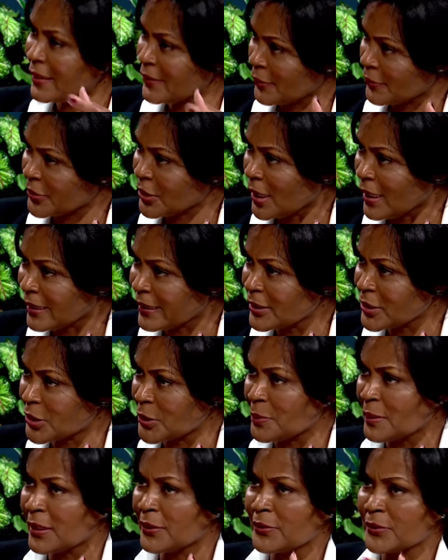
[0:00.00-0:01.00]
that they're talking
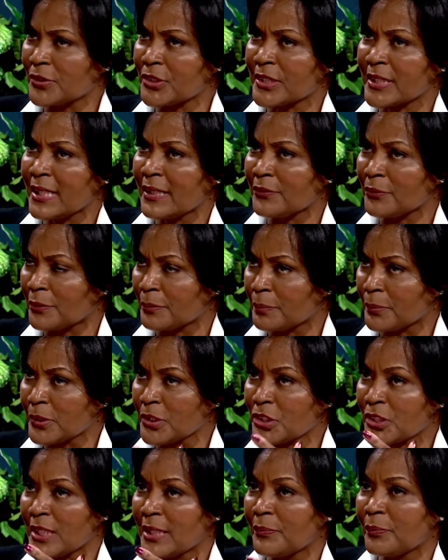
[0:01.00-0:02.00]
to understand or
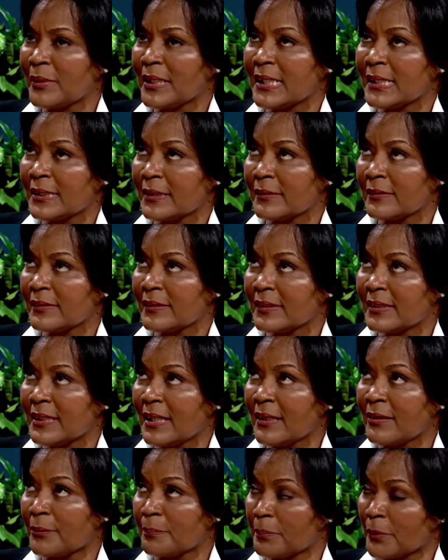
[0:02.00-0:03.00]
appreciate
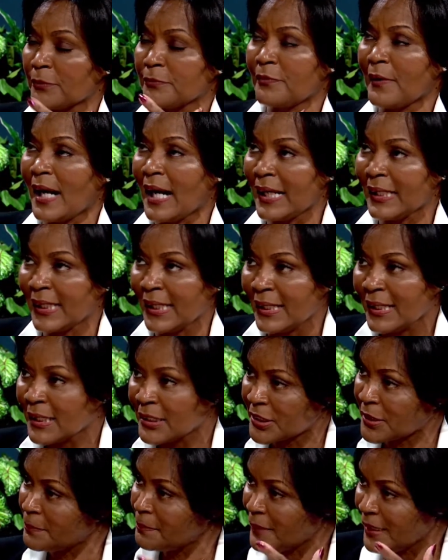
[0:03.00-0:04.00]
they are providing
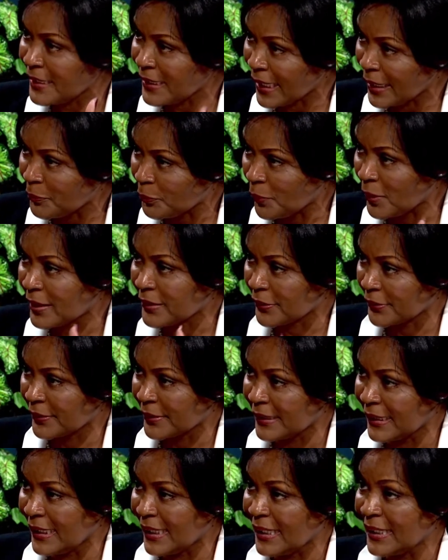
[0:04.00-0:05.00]
to meet a want or a
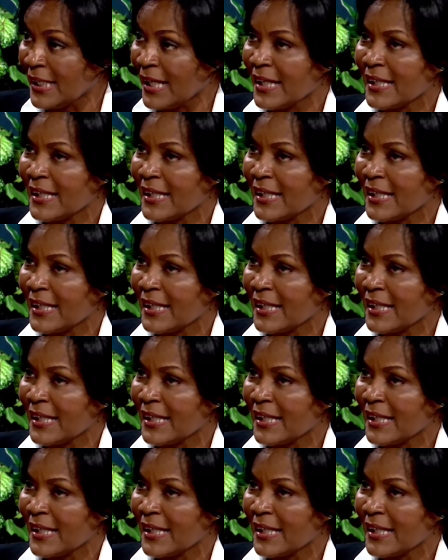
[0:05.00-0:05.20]
need.